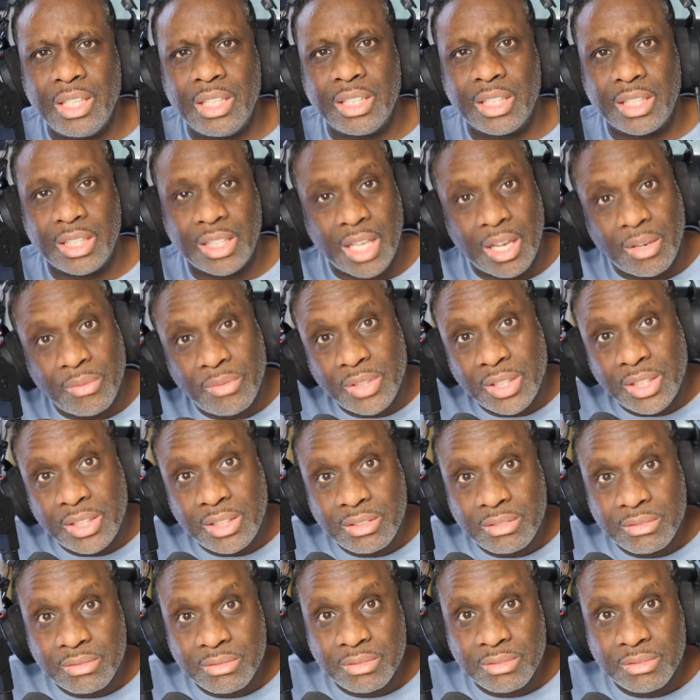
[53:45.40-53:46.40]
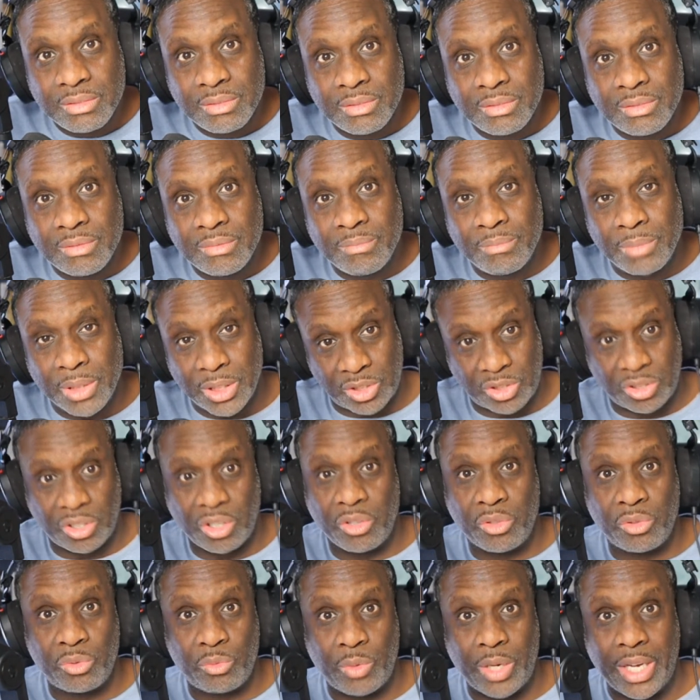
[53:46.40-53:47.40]
in a loving but
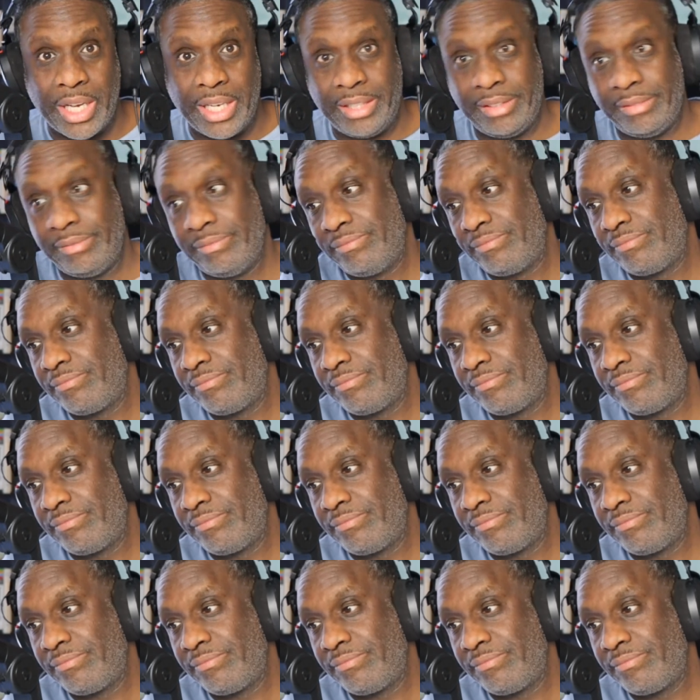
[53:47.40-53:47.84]
stern way.